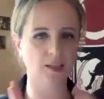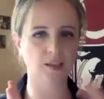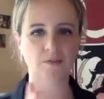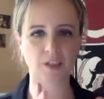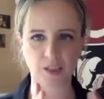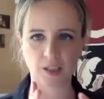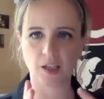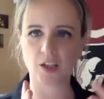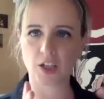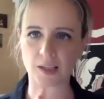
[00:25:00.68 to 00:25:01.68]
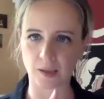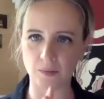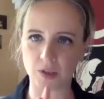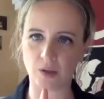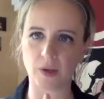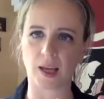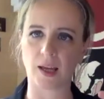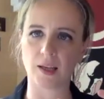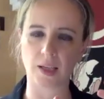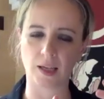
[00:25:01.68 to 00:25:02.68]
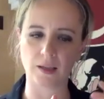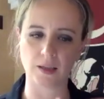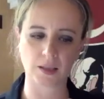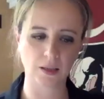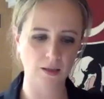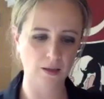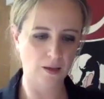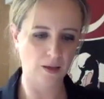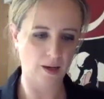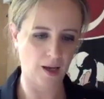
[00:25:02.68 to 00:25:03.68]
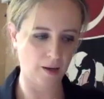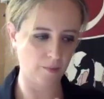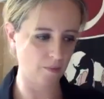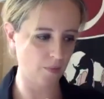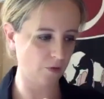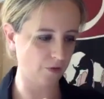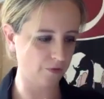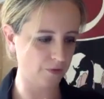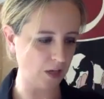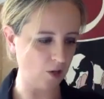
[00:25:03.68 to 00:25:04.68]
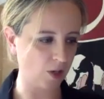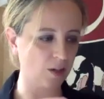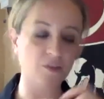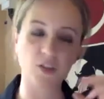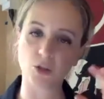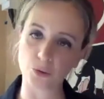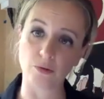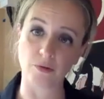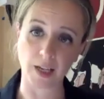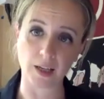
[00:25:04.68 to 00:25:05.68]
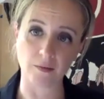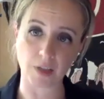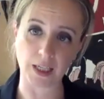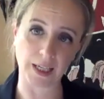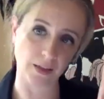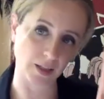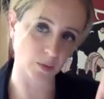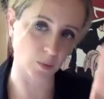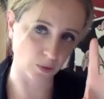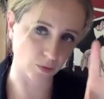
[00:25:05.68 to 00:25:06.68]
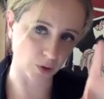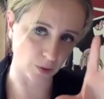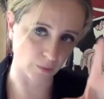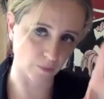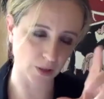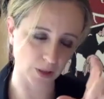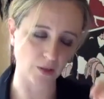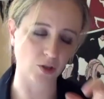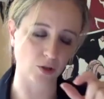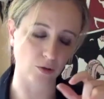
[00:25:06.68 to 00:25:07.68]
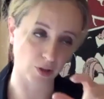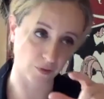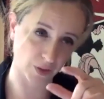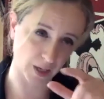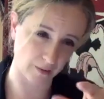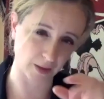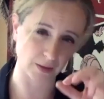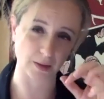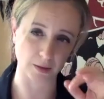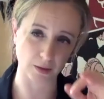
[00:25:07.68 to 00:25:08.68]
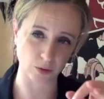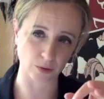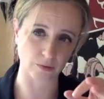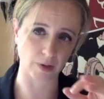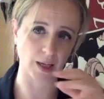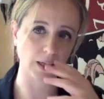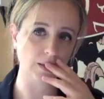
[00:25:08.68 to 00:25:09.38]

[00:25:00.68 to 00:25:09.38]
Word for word: the research as I'm doing it and um, looking for story really that's what you're doing in research is you're looking for characters and story